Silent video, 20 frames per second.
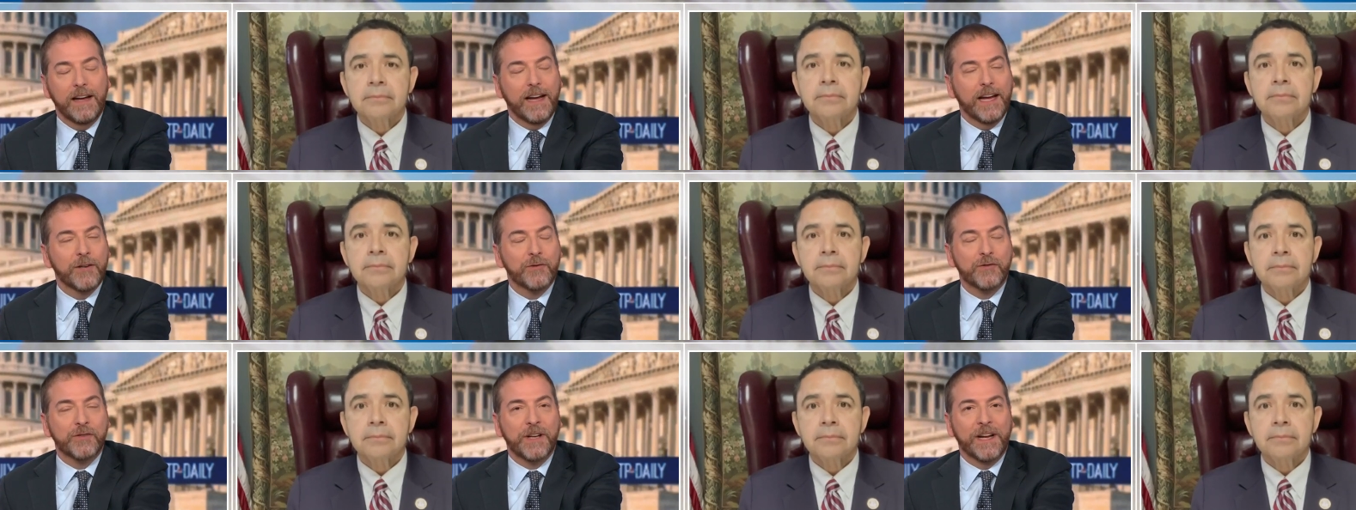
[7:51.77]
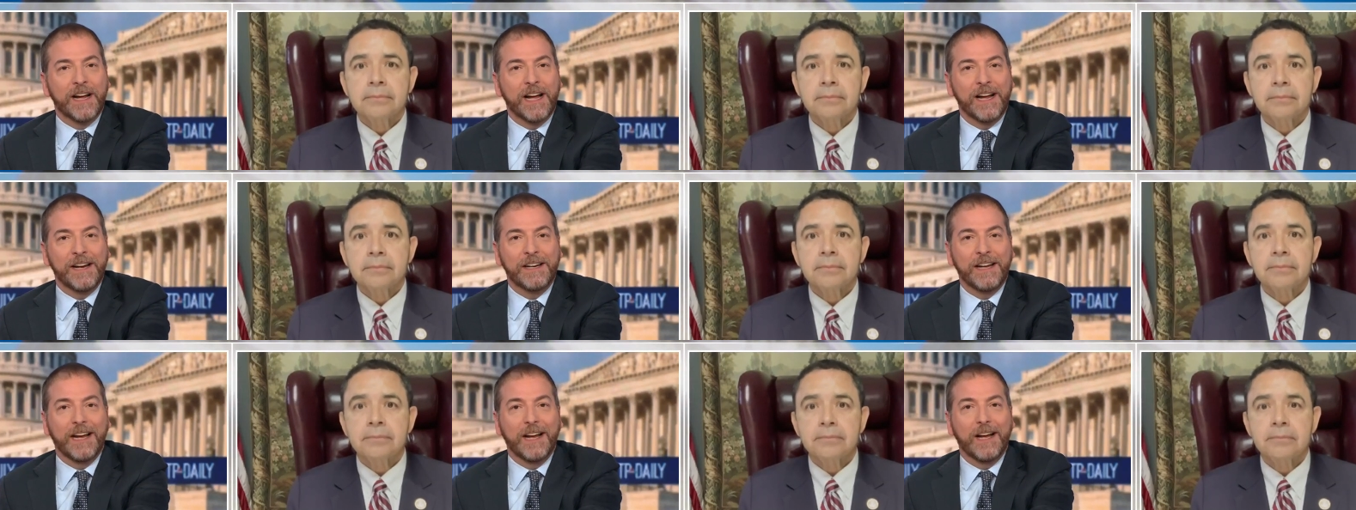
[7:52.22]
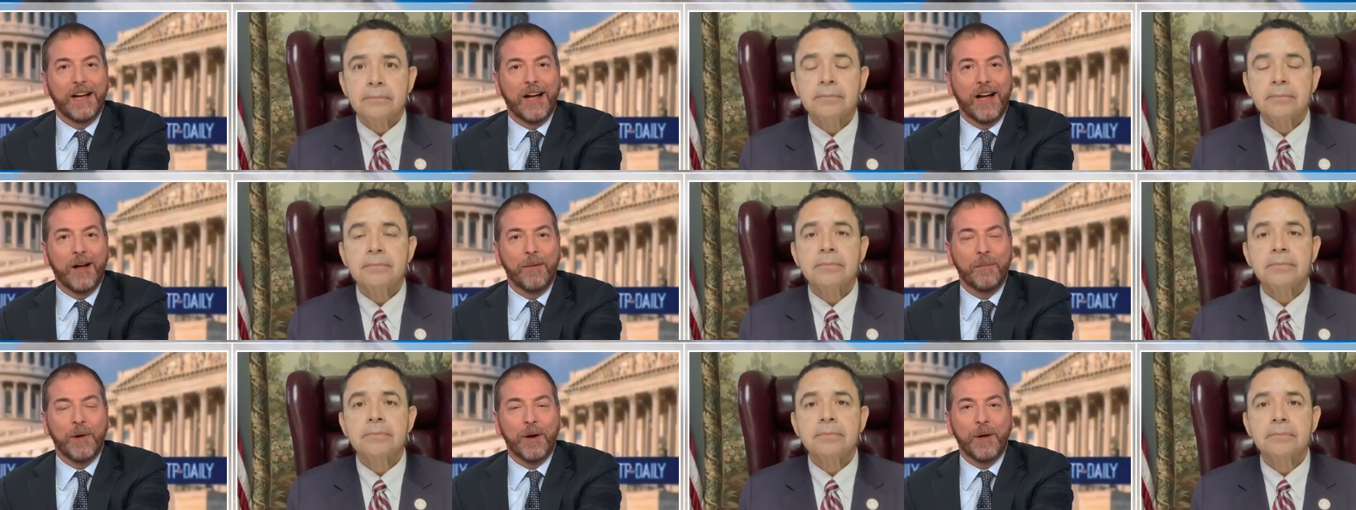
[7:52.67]
Speaker 1: Interesting idea.
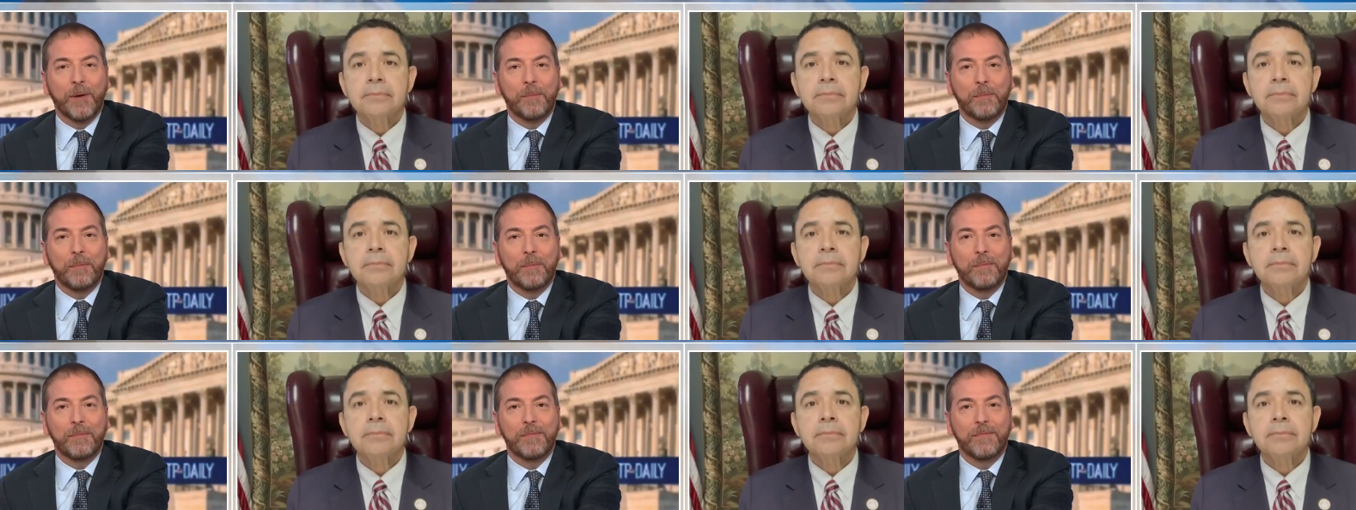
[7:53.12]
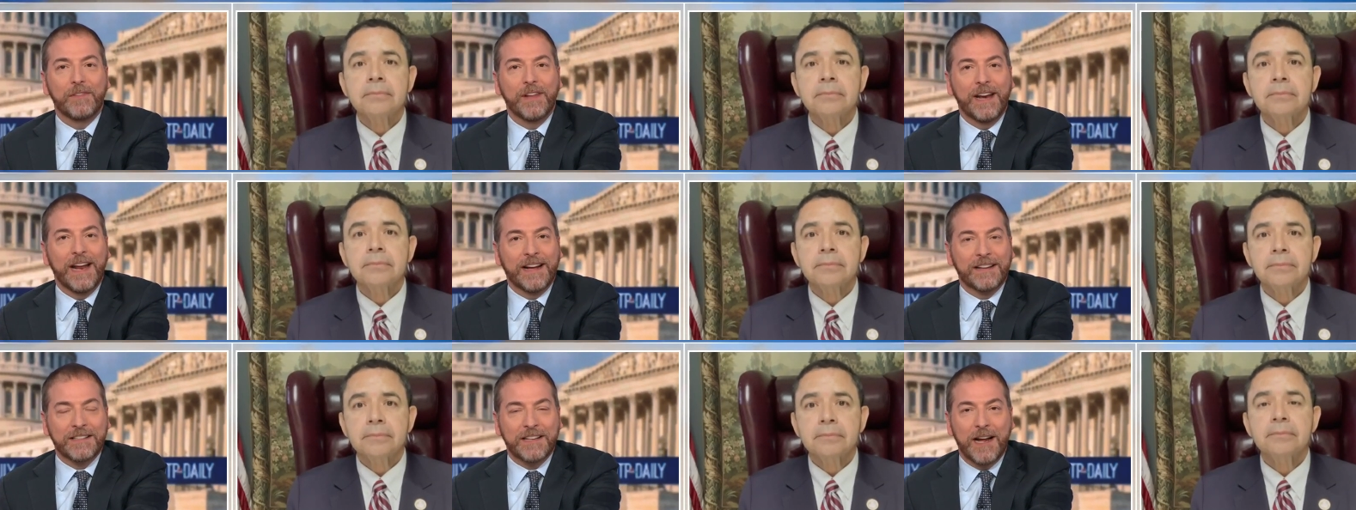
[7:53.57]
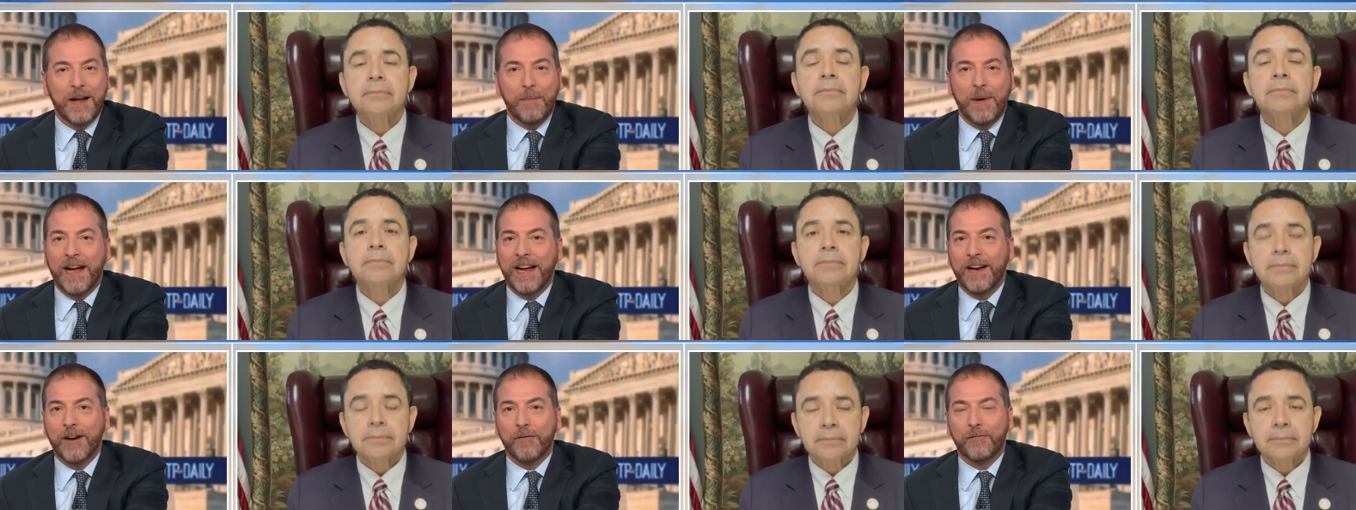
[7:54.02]
I'm going to, the next time
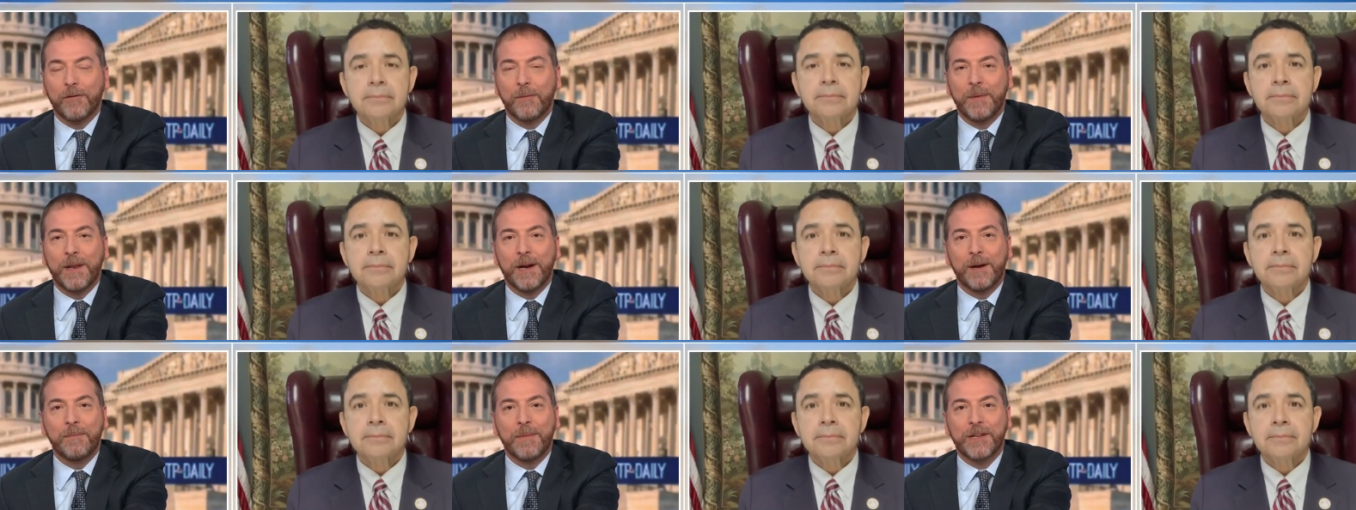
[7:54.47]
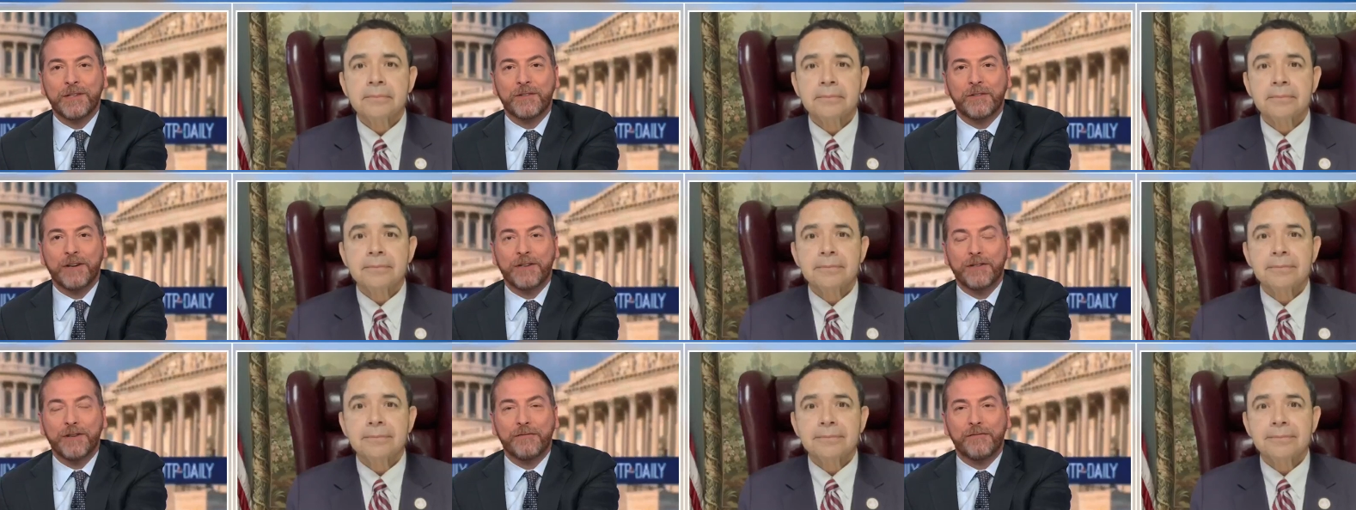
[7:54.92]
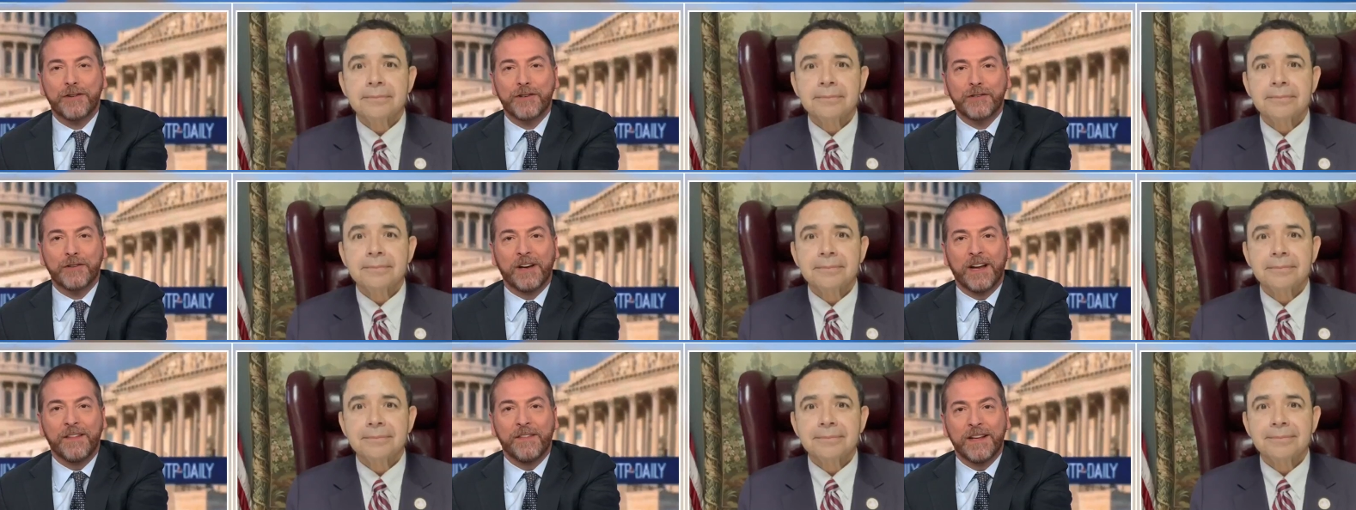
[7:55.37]
I hear from an administration
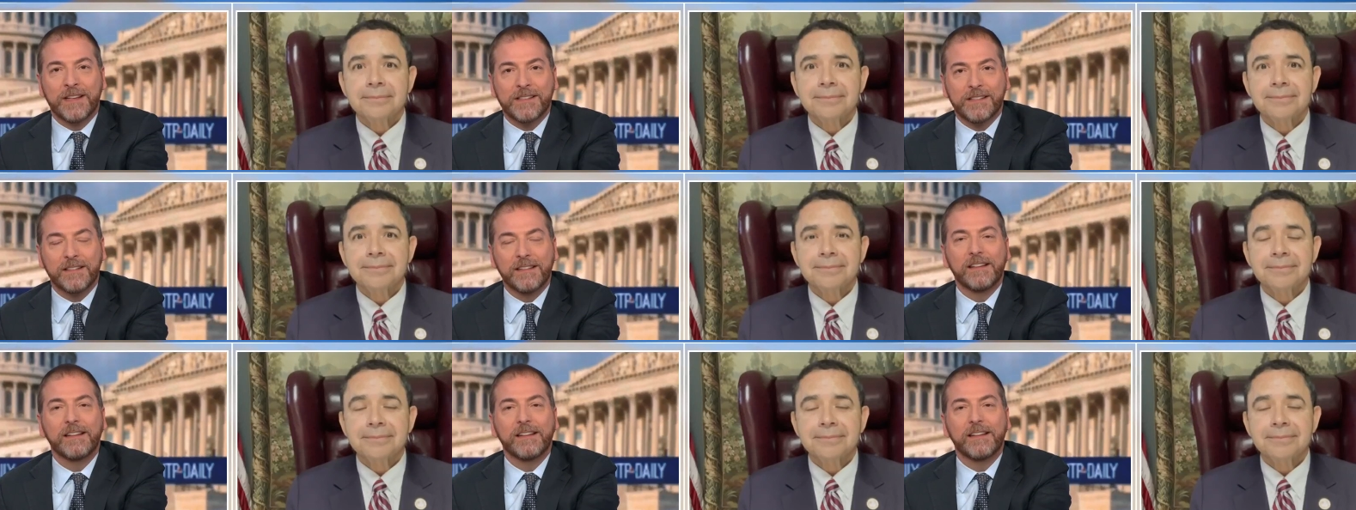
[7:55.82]
official on this,